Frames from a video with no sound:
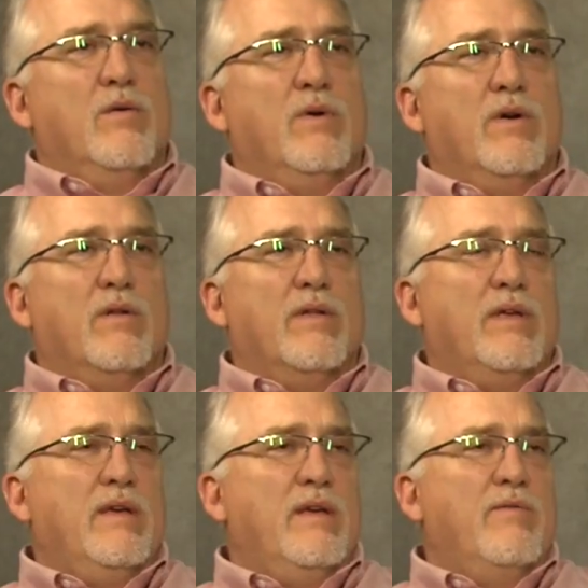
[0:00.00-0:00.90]
Well,
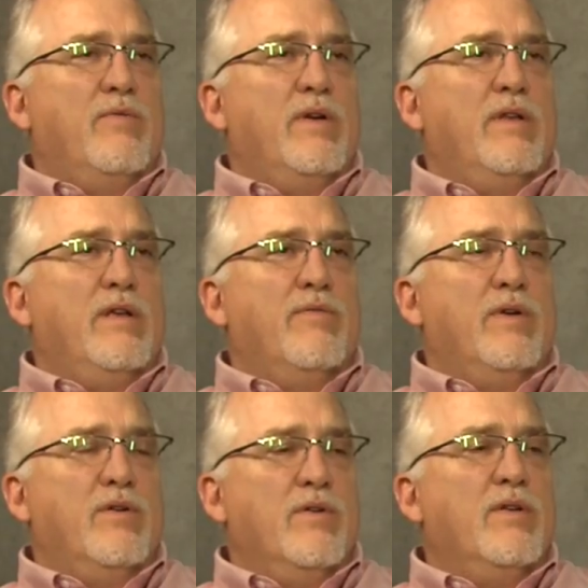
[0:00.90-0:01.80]
if we
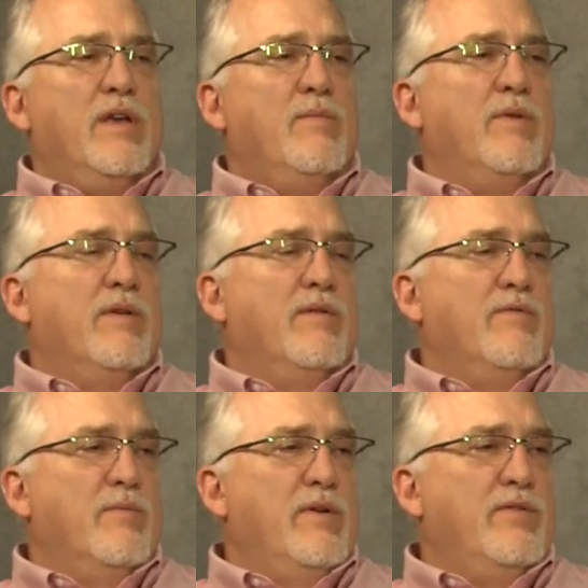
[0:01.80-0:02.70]
couldn't keep the
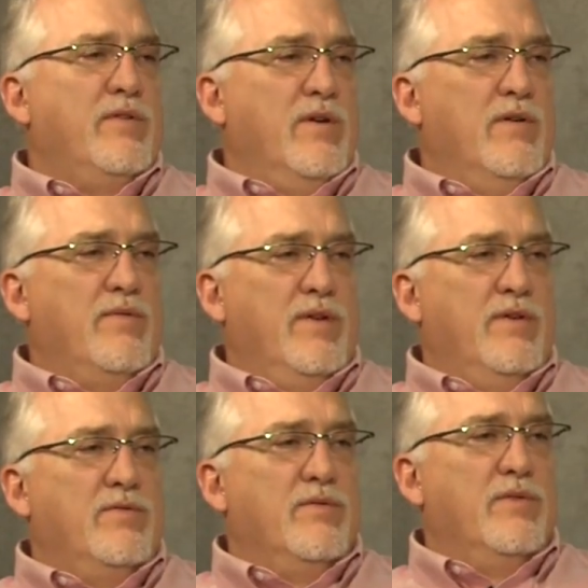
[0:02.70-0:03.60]
information
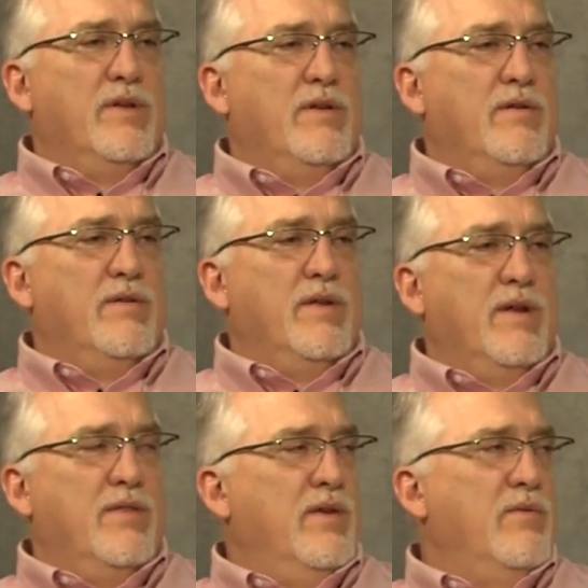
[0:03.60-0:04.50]
confidential, then
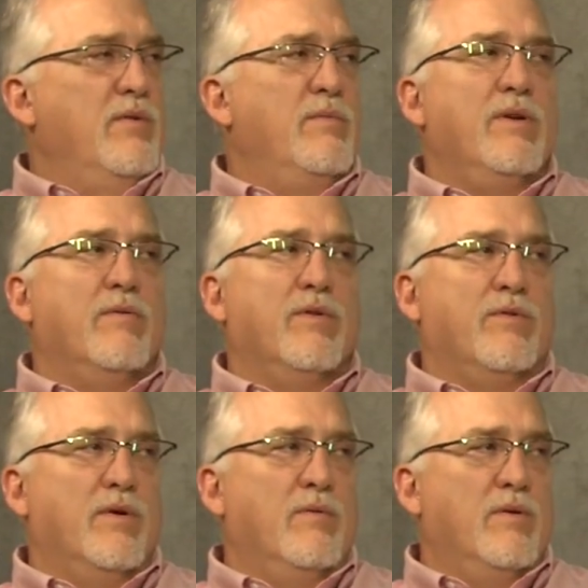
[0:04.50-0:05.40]
I think we'd be in real
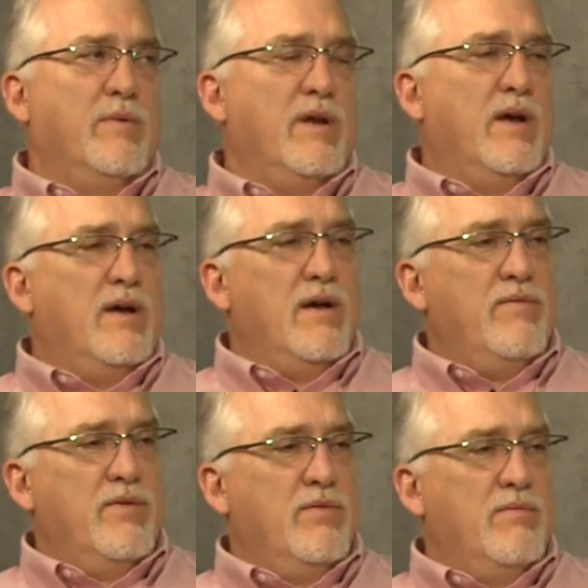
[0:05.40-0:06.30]
trouble. I mean, I've
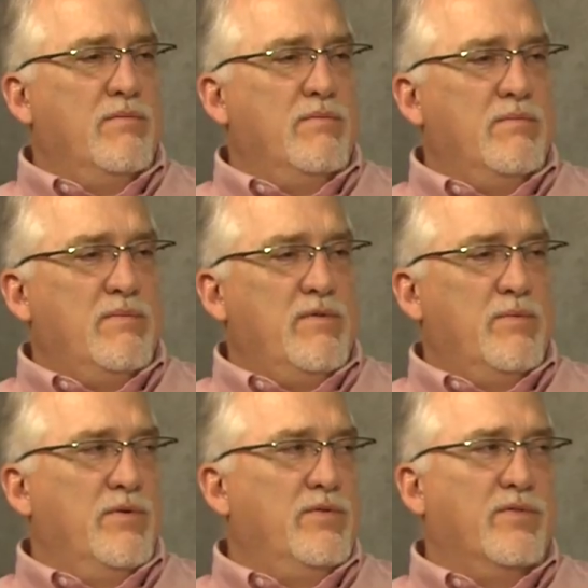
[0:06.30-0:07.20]
known beef
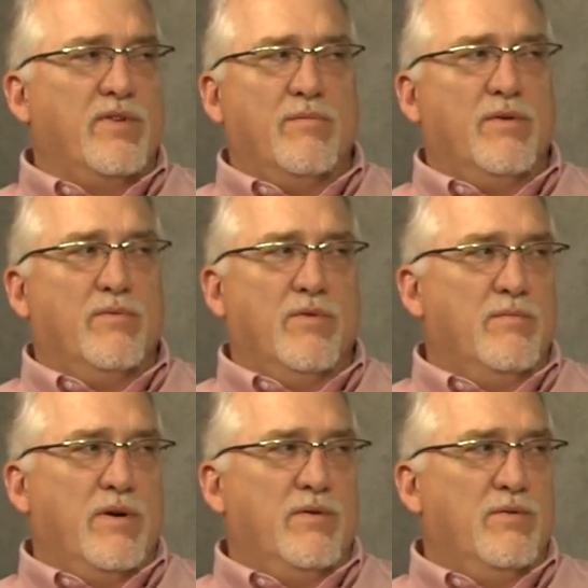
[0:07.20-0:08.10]
producers. I've been one
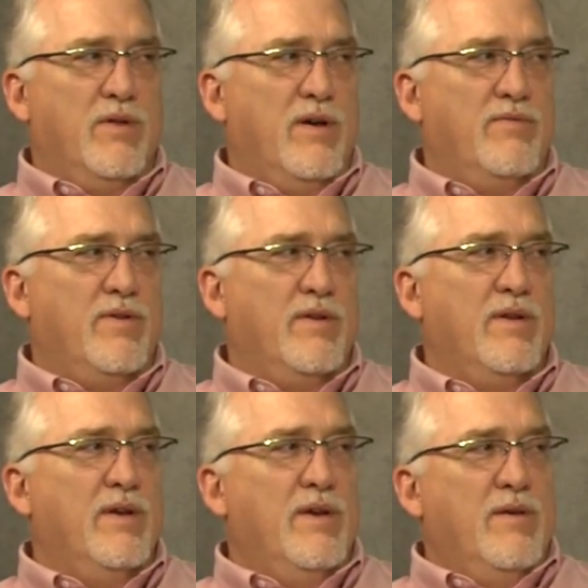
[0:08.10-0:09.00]
my whole life, and
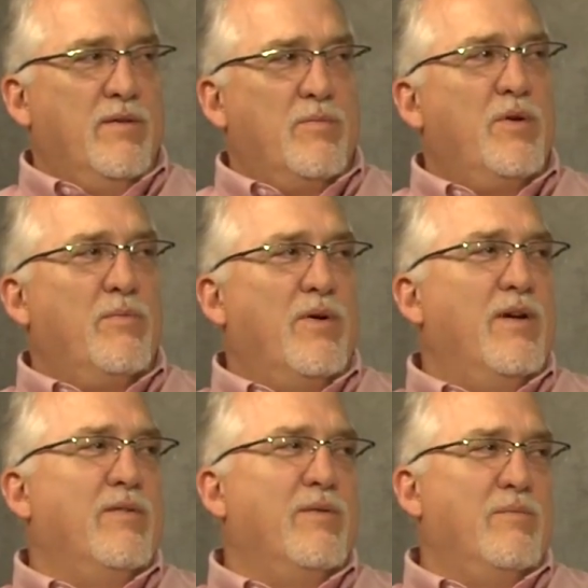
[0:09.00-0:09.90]
they're pretty
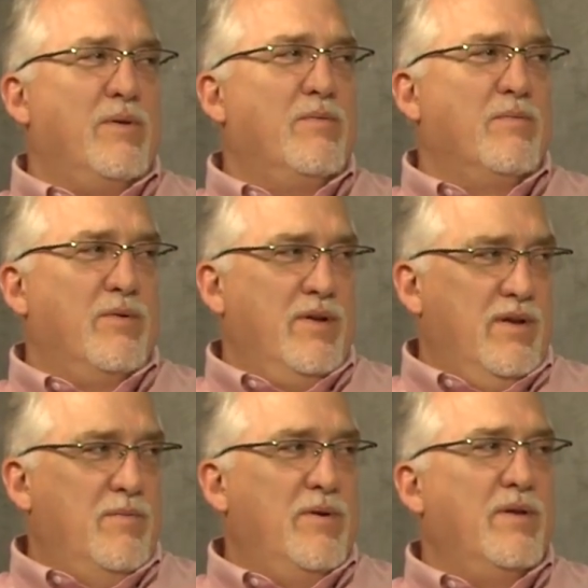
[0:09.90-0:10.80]
private people, pretty
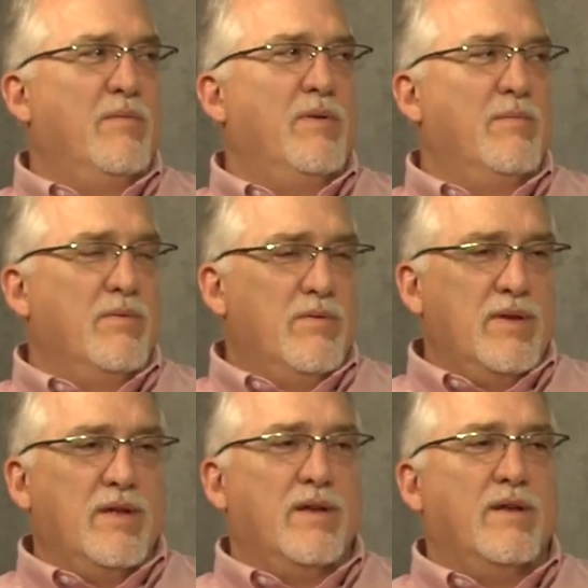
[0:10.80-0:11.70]
independent people,
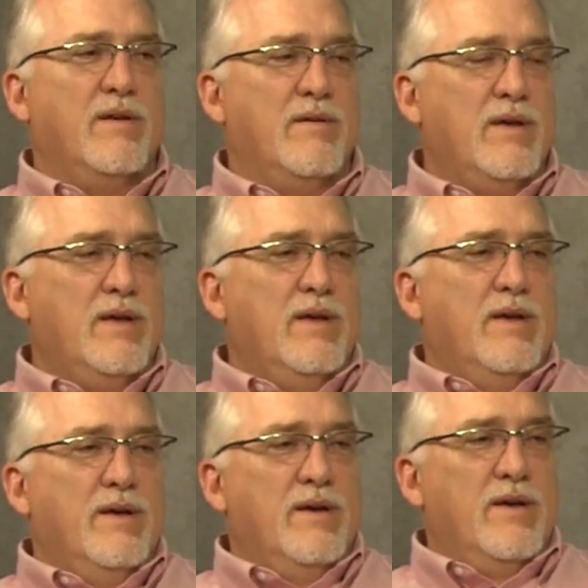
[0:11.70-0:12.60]

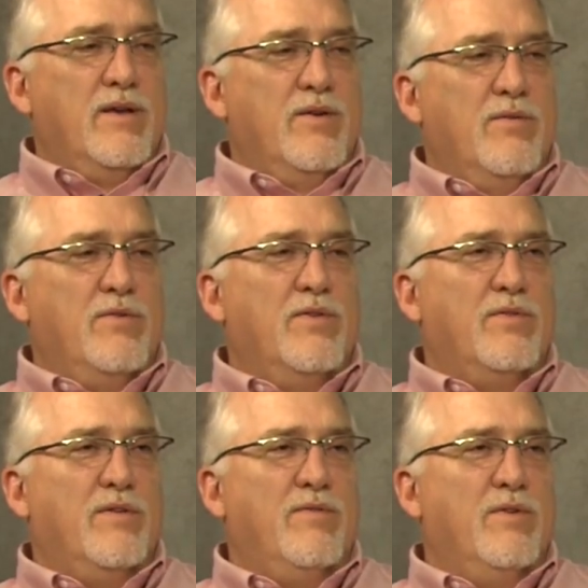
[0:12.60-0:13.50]
and you know,
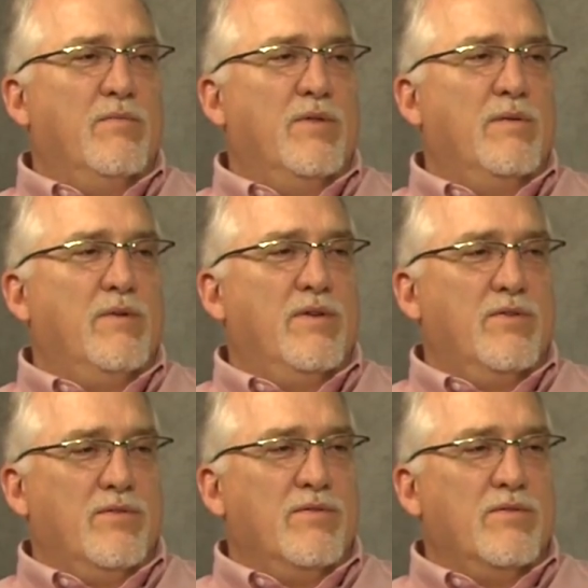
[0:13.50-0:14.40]
just if you don't believe me, just